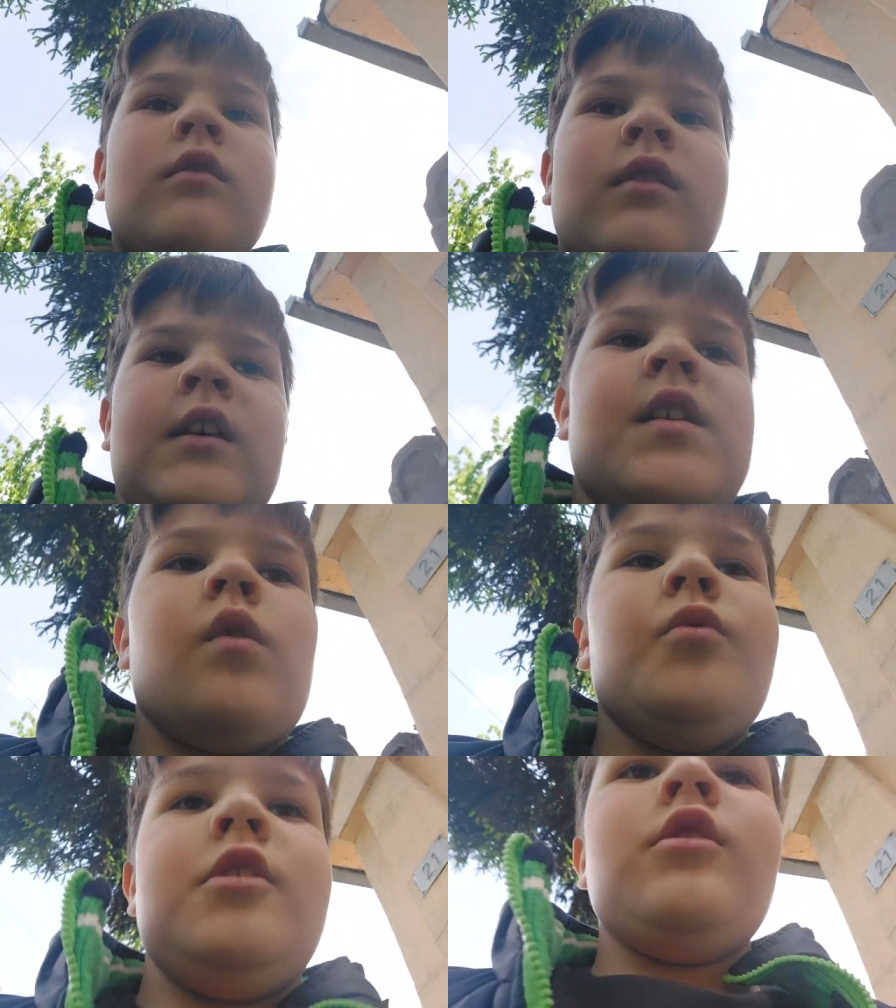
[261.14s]
That's
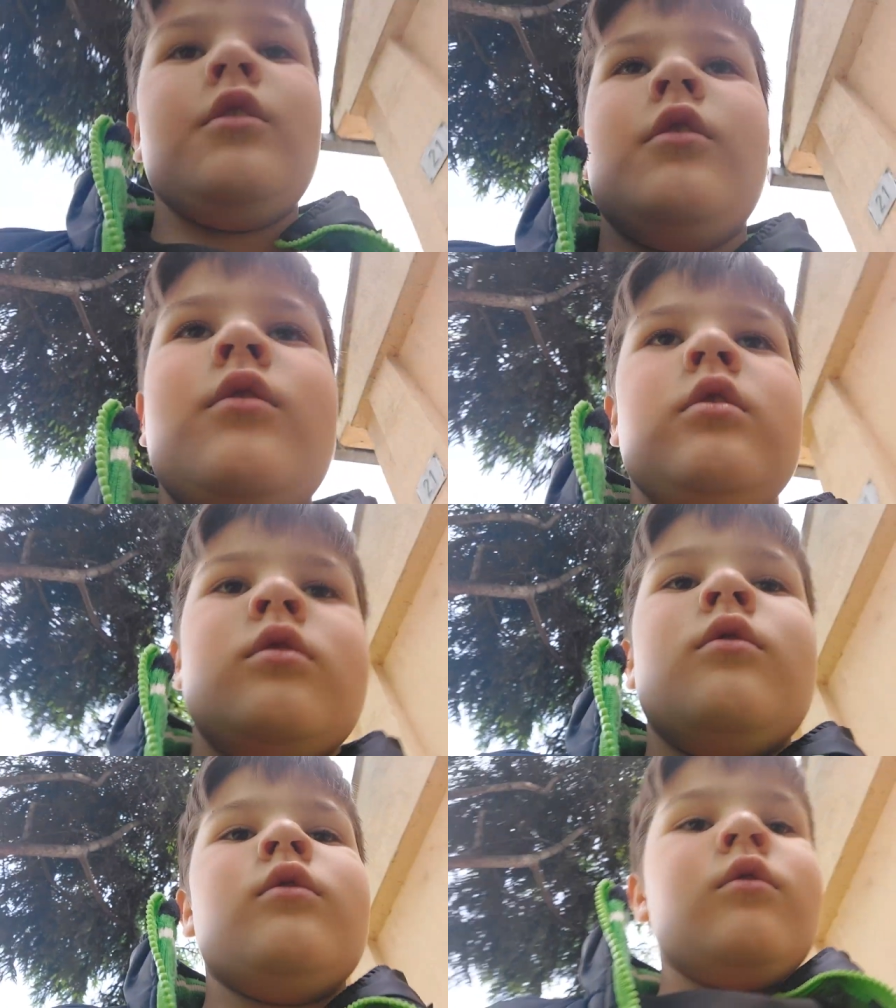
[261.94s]
how the
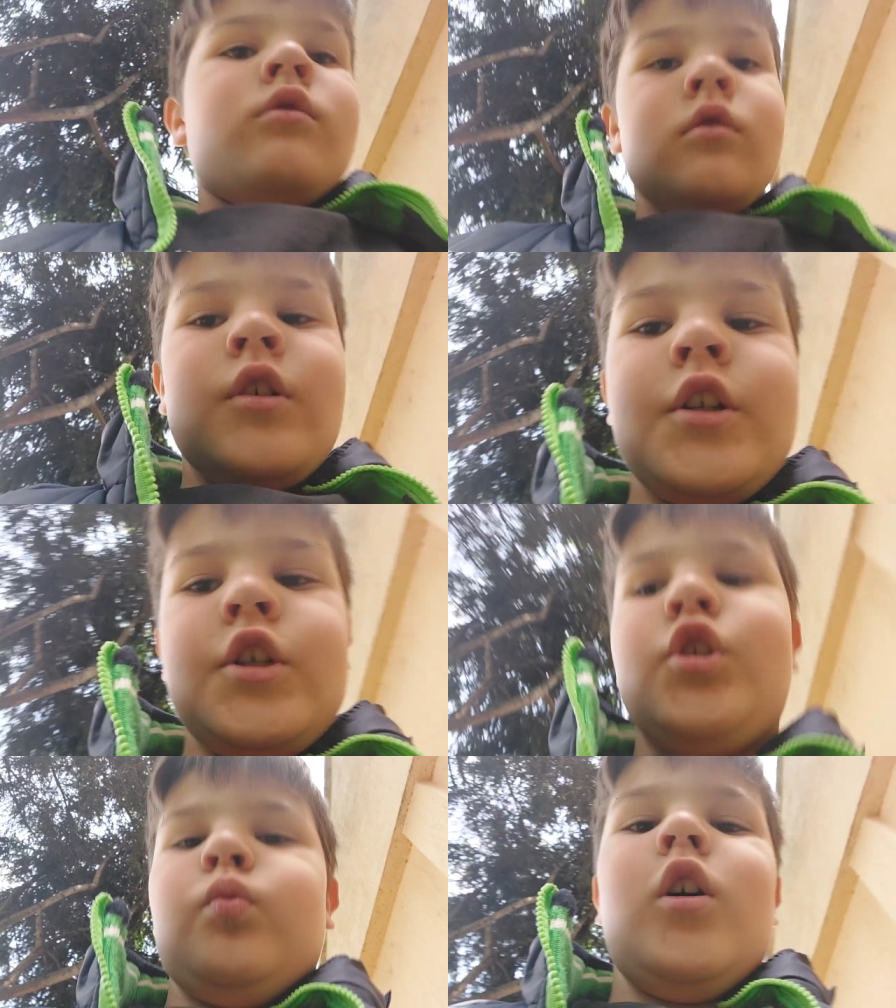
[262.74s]

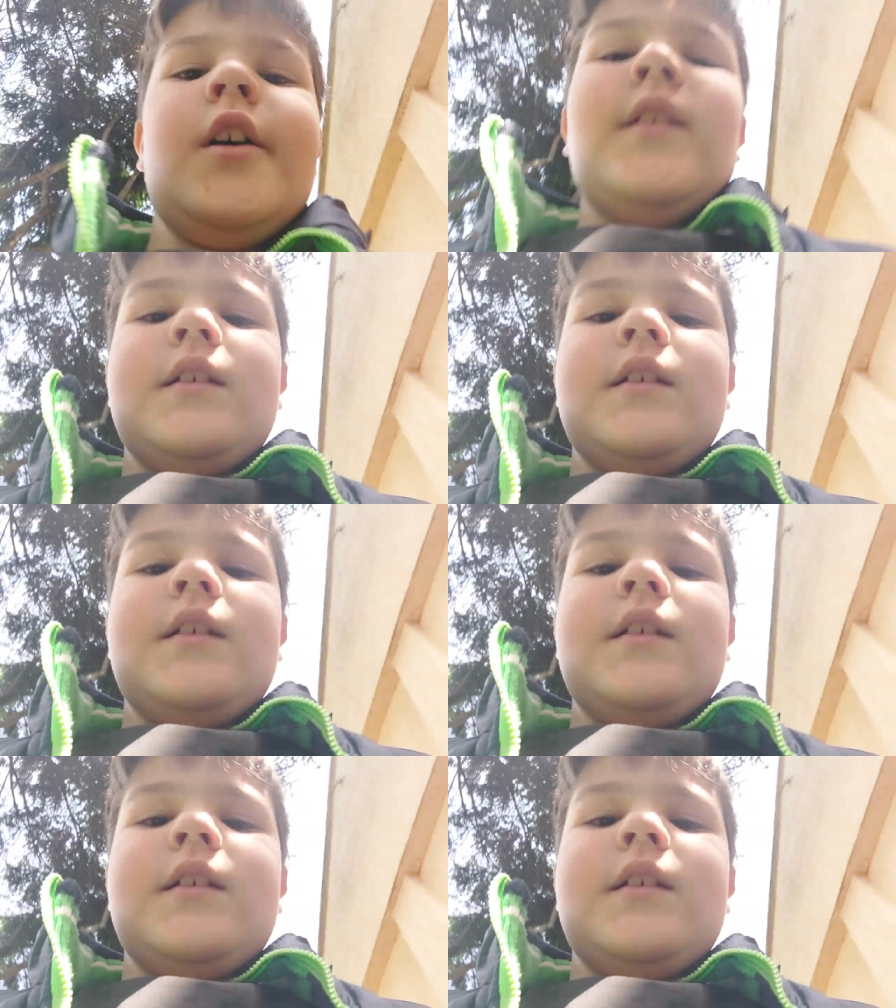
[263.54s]
schwans